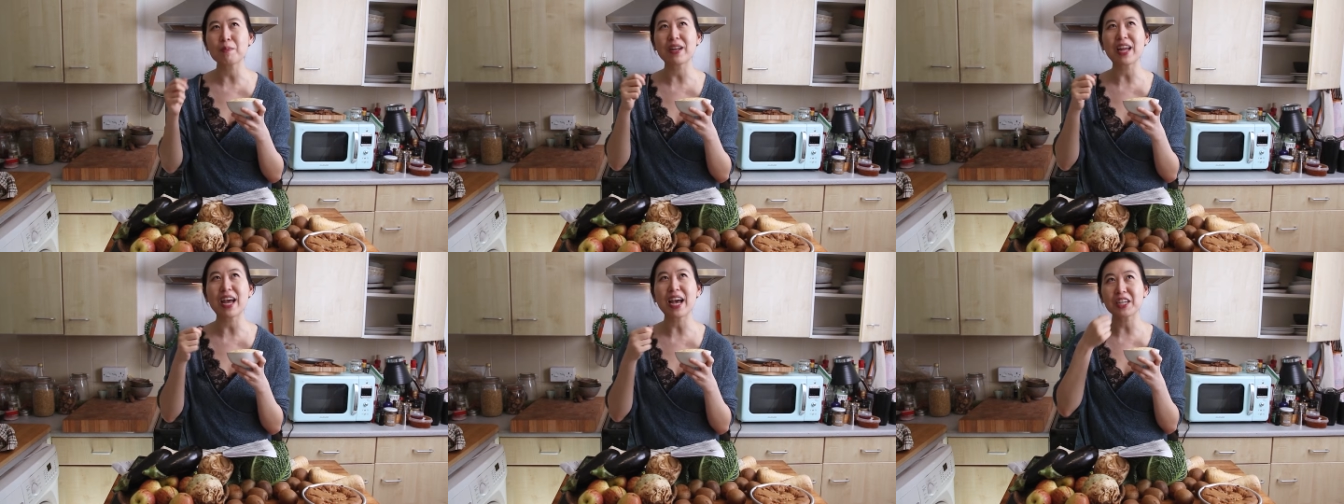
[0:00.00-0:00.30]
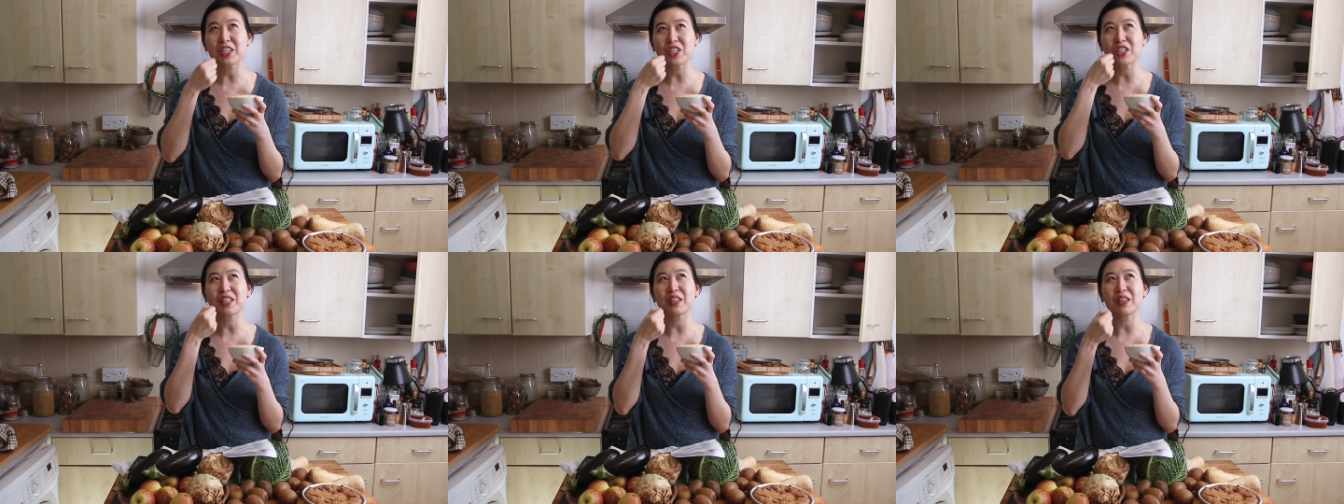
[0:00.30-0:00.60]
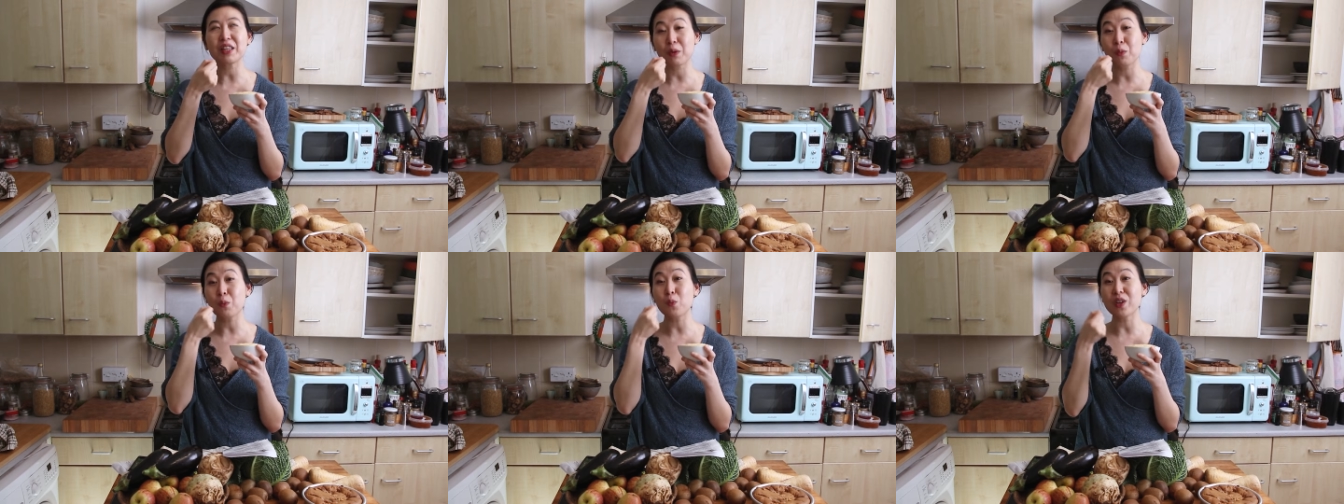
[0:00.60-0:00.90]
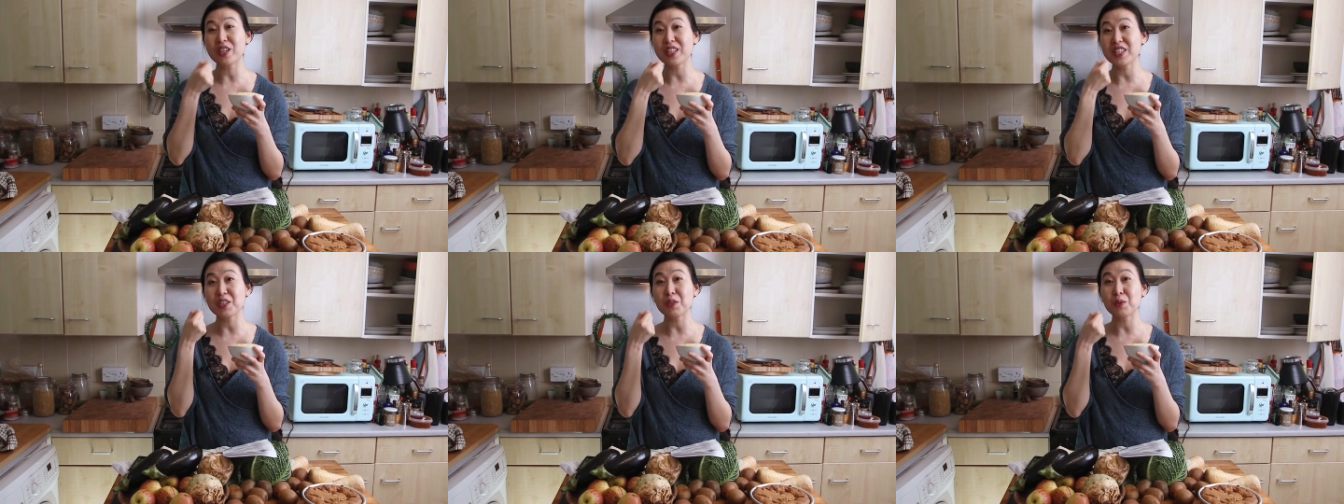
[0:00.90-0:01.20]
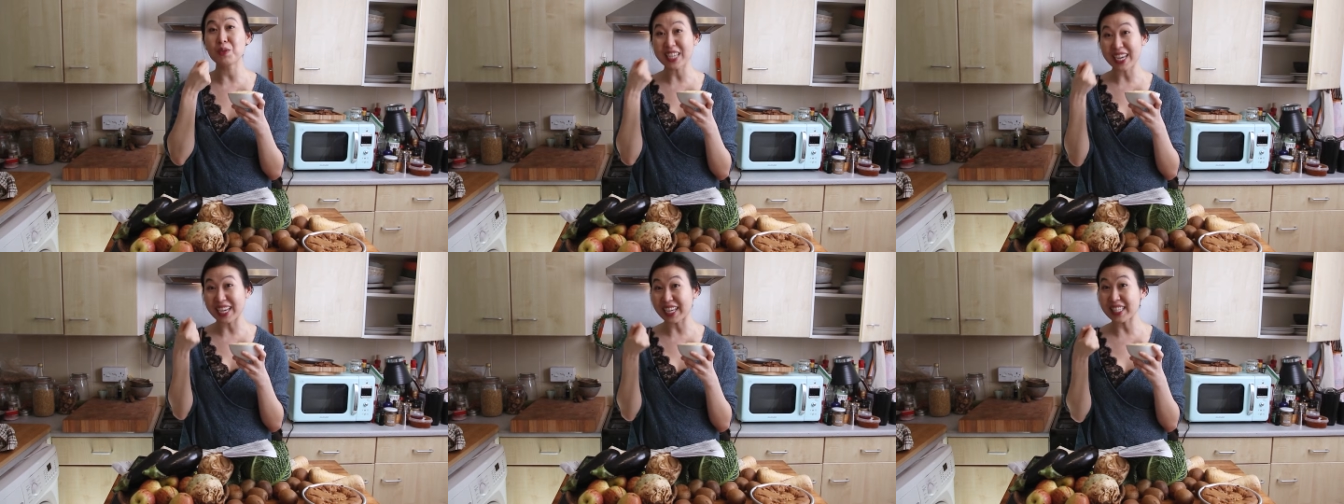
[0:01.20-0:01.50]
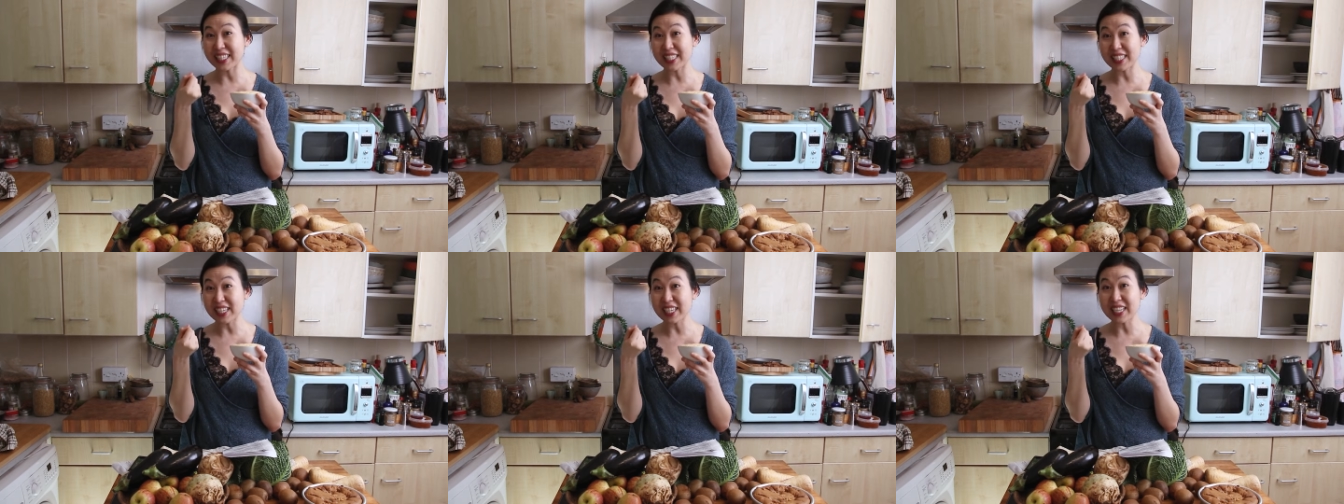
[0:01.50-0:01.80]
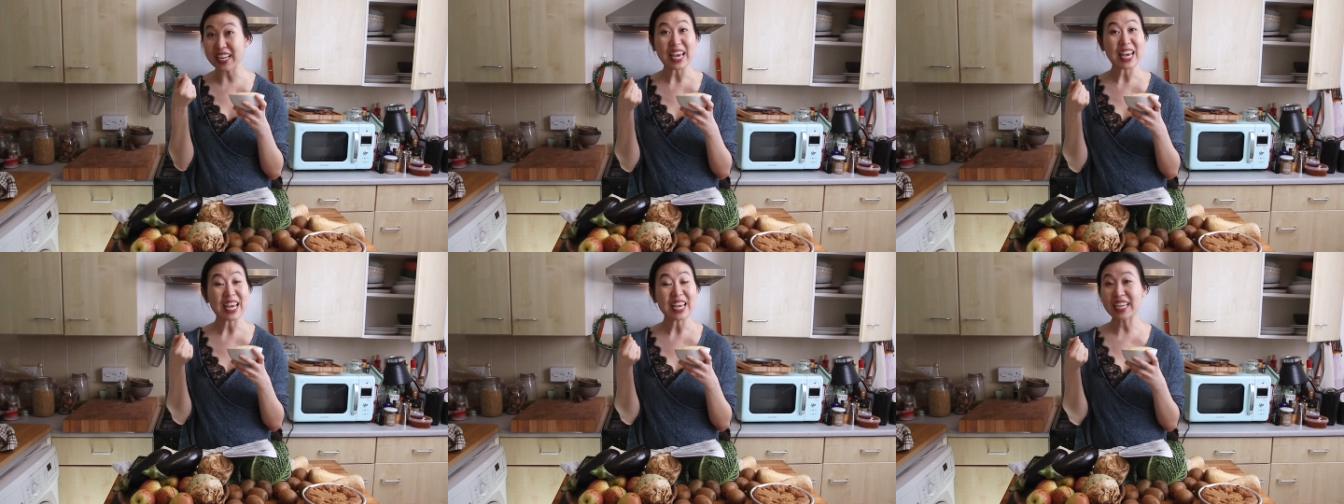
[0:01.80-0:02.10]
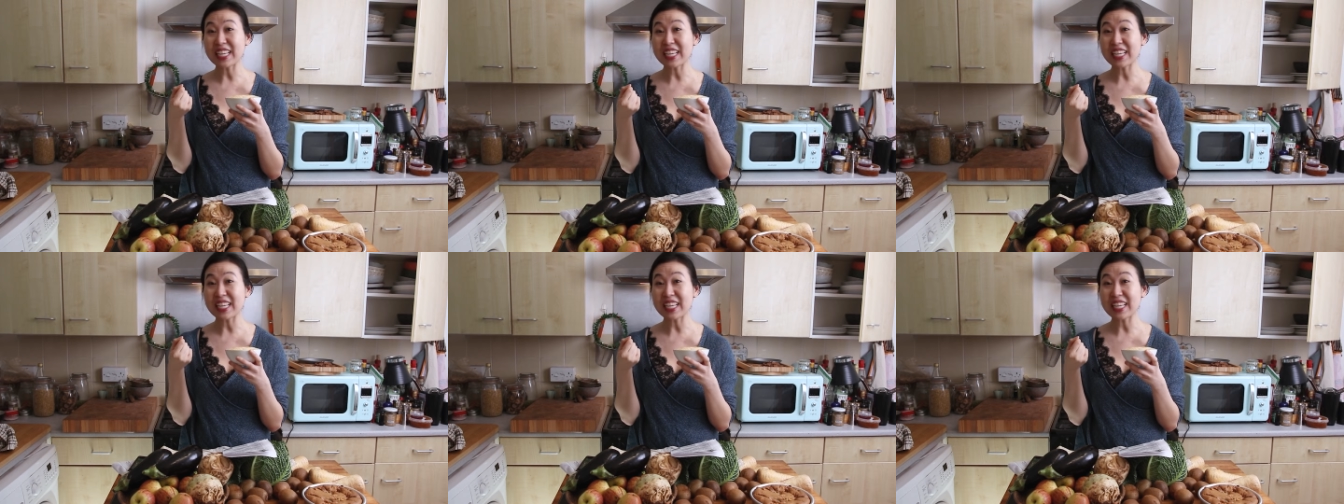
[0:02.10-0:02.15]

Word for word: but actually, like, when you taste it,